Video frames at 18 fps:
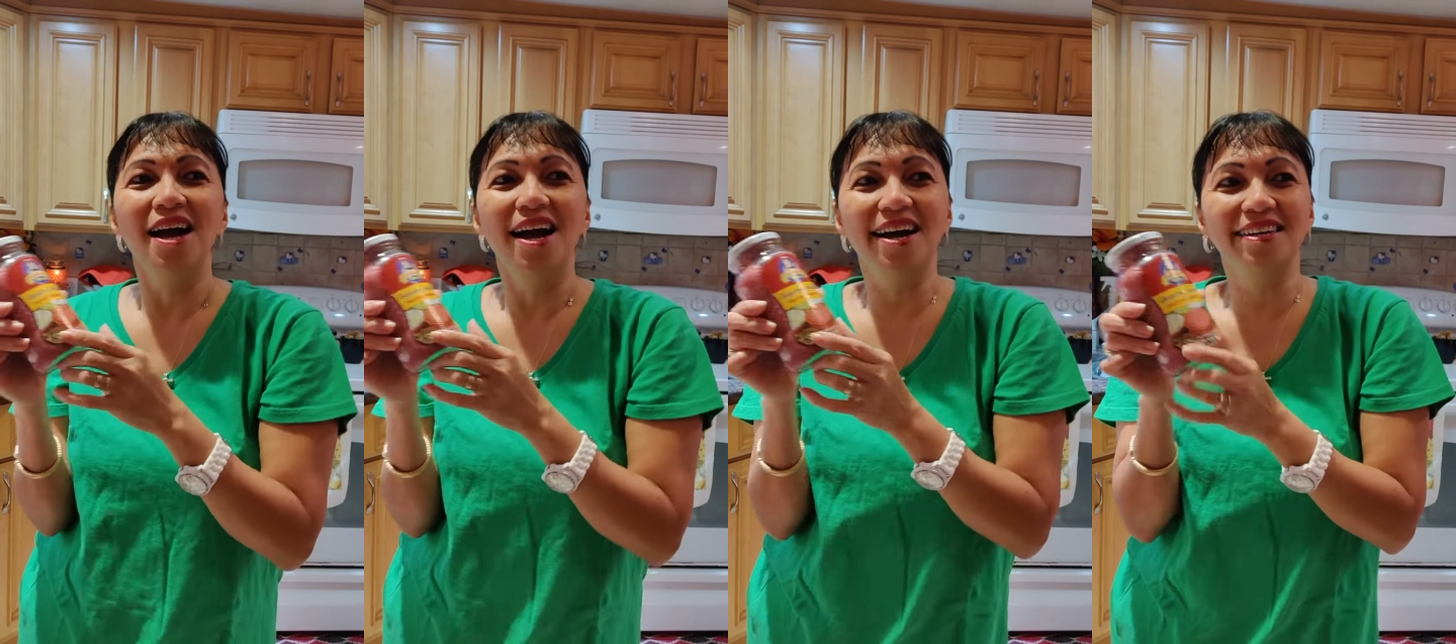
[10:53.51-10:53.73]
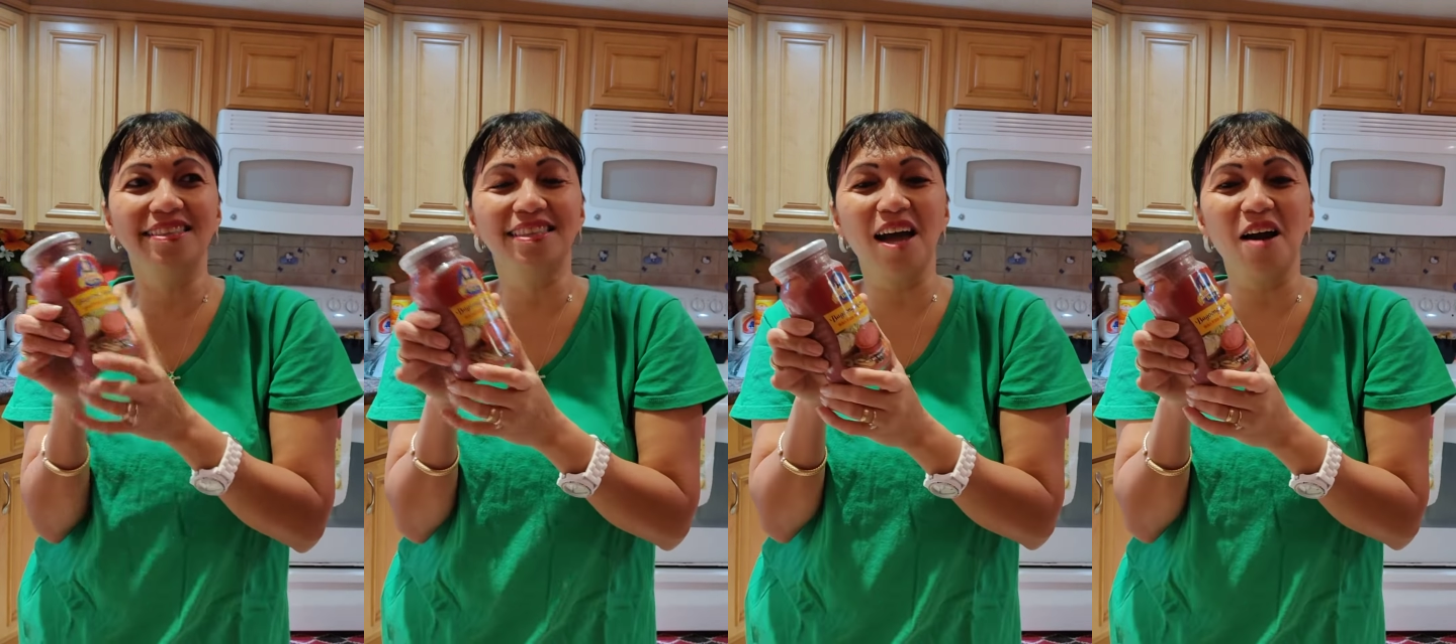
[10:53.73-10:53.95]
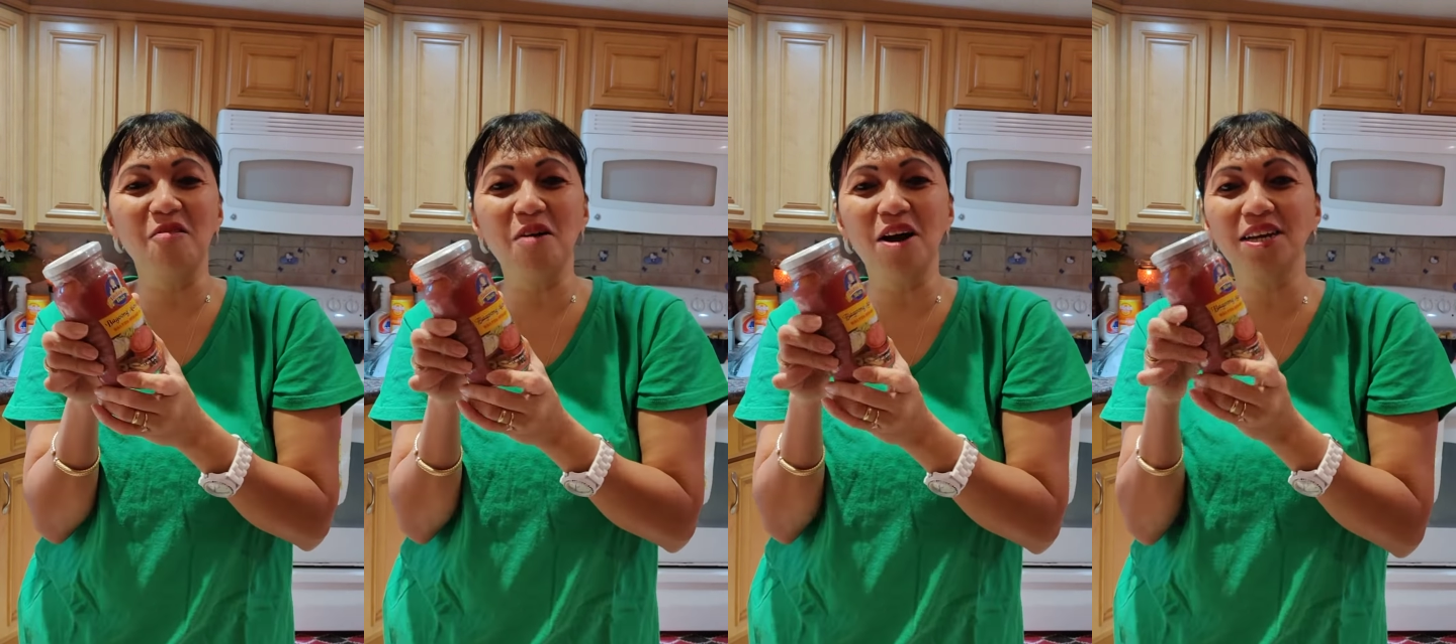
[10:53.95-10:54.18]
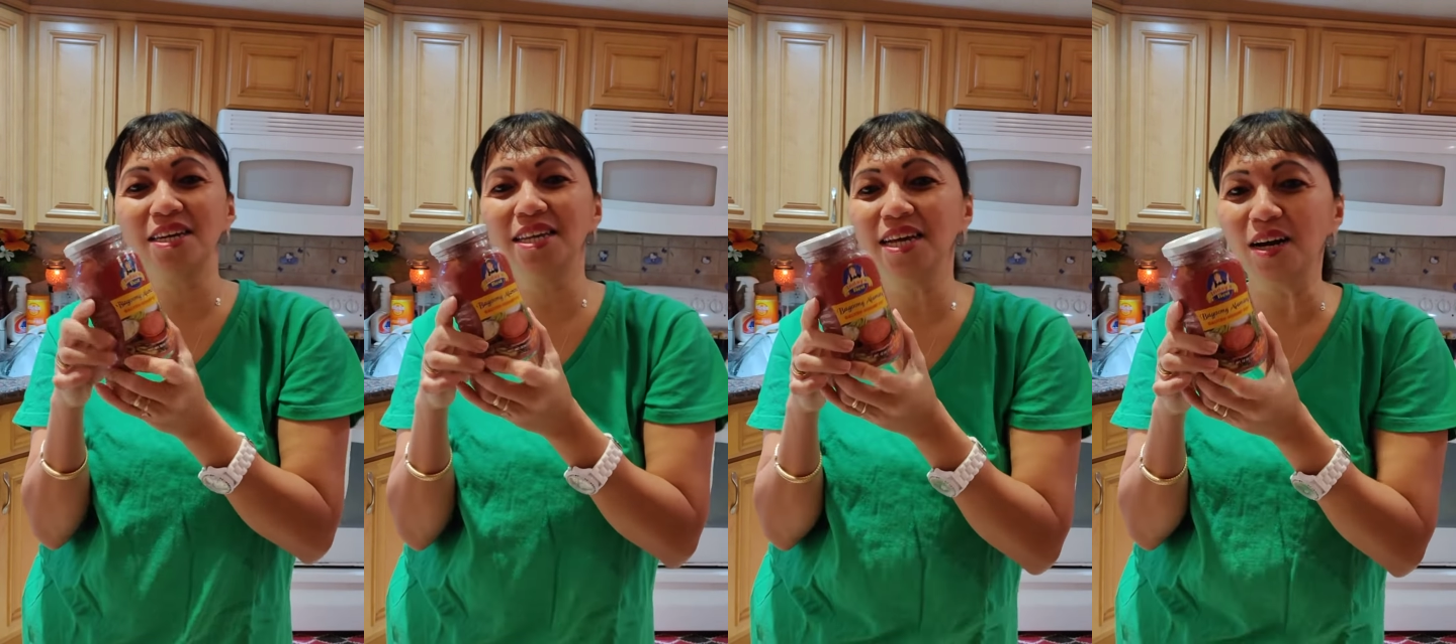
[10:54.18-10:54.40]
Ang
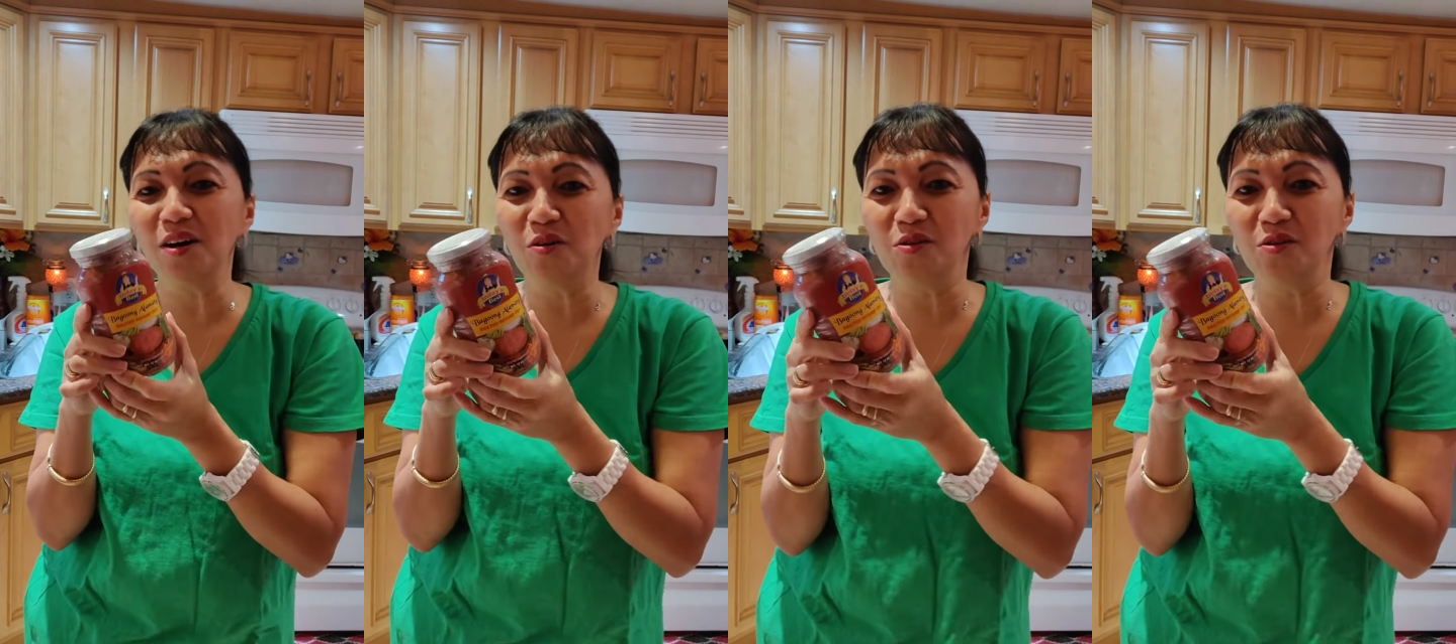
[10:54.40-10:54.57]
tawag niya,